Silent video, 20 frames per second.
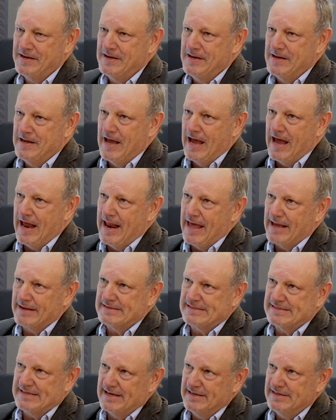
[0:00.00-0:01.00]
And I'm
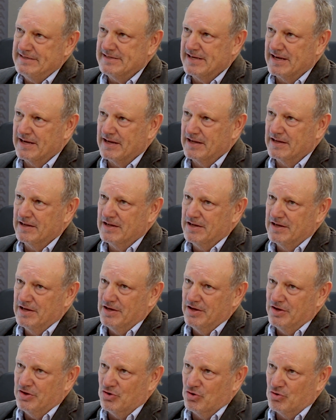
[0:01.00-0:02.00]
sensing
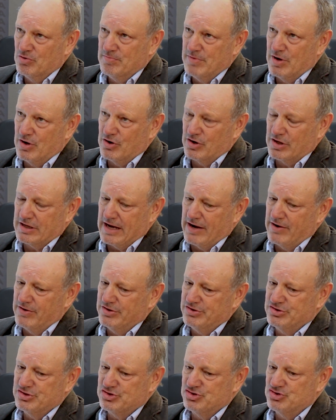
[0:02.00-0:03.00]
your moral
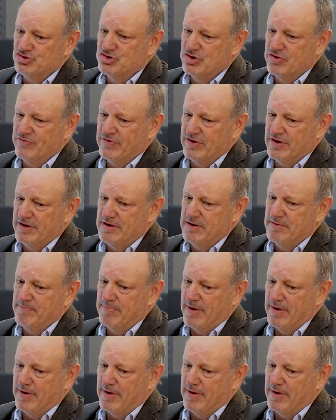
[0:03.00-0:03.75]
courage is driven